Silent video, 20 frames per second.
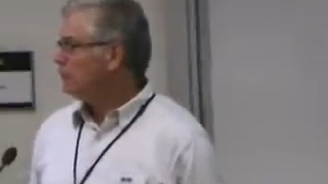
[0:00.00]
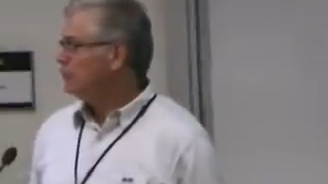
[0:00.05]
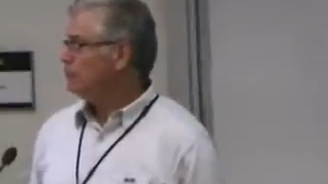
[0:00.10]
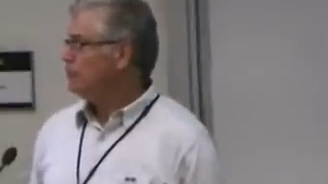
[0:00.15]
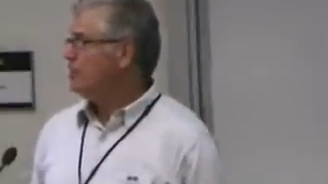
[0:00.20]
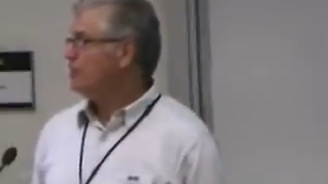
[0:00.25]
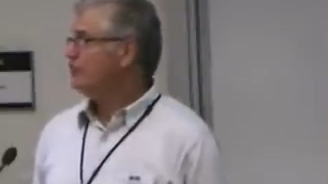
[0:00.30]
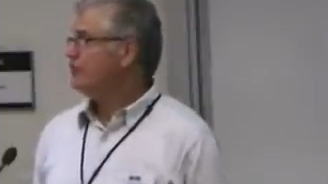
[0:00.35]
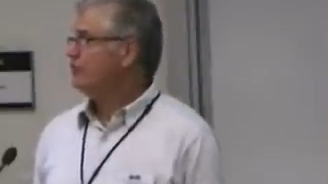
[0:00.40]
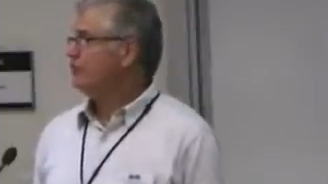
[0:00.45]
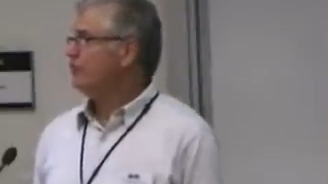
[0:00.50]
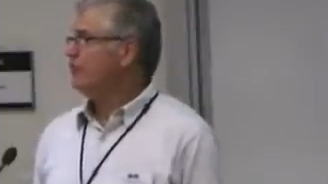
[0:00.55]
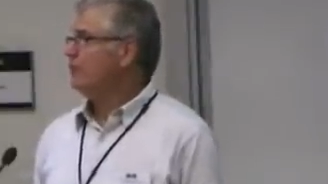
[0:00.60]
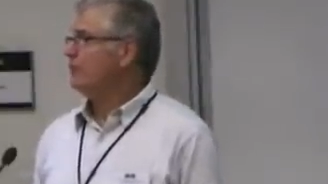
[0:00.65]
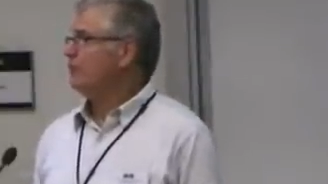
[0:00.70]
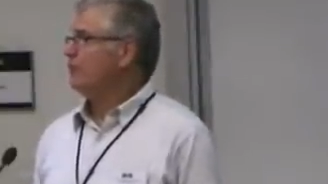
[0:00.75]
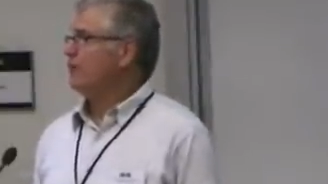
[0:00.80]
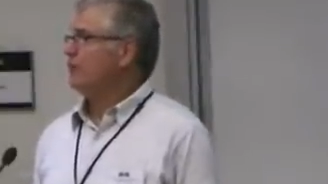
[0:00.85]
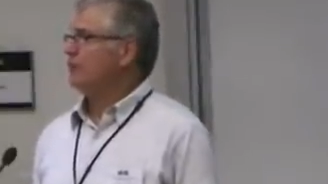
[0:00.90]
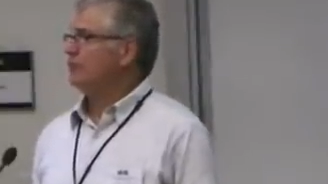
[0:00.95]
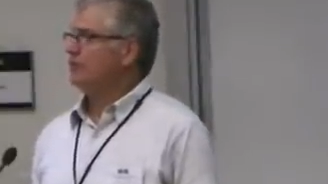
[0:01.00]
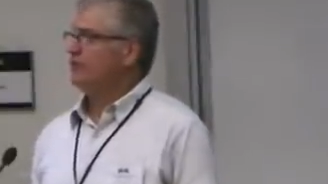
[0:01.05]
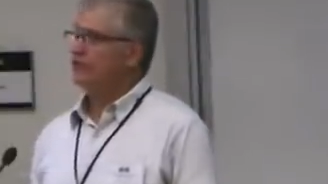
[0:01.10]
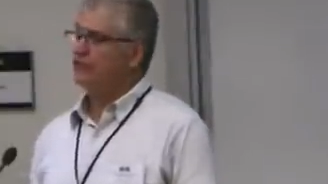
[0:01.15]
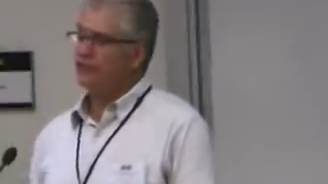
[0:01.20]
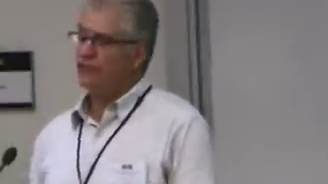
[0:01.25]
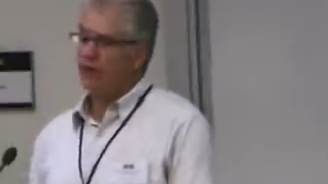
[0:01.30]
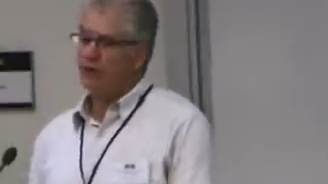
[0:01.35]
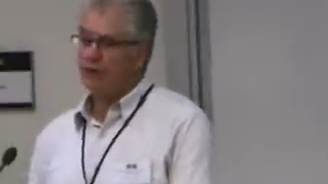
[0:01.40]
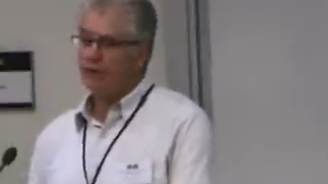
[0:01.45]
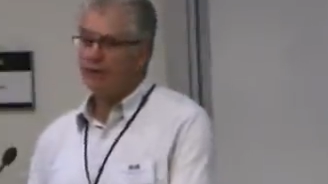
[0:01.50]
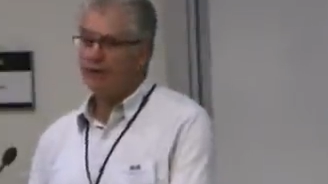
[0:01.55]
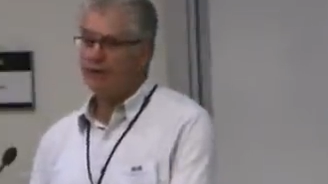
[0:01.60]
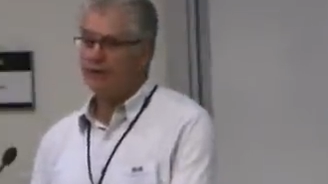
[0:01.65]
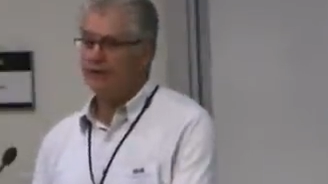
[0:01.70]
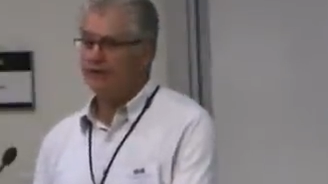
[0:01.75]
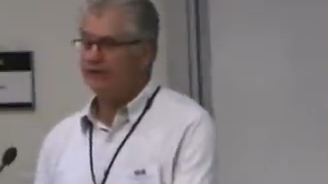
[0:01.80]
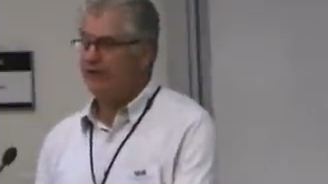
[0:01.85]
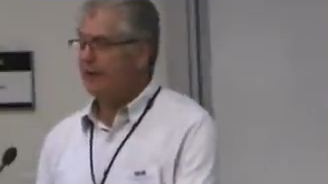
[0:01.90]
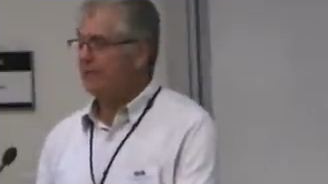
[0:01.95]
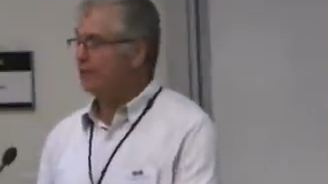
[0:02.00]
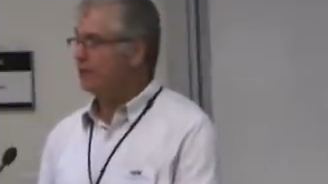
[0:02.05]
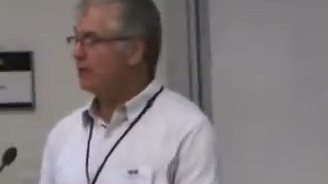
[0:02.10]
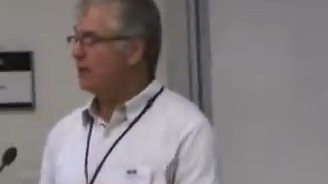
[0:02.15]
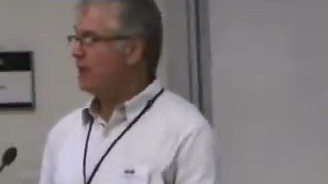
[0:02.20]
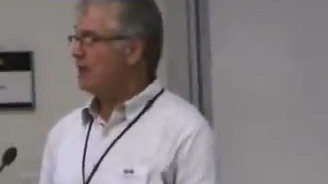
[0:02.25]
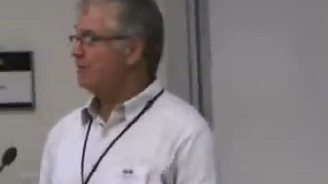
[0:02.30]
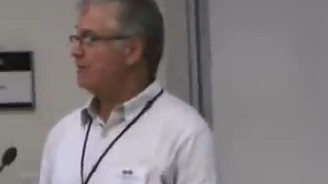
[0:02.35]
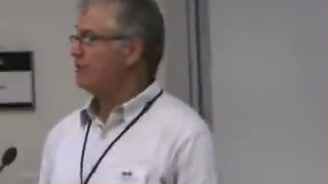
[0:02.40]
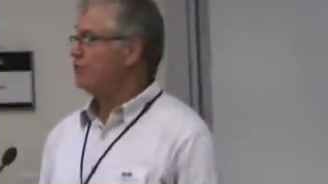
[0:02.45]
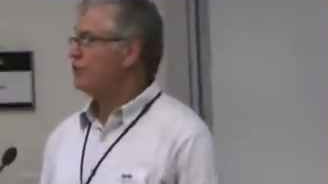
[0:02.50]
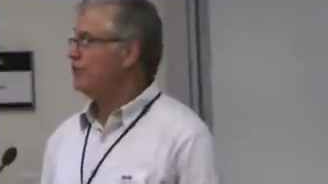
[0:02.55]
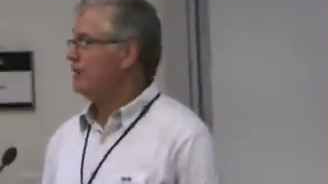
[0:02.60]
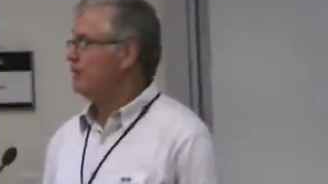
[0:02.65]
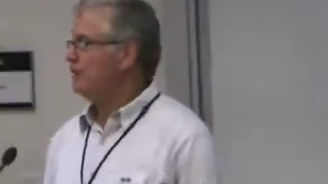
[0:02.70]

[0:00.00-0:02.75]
So just to summarize, let's talk about the demographic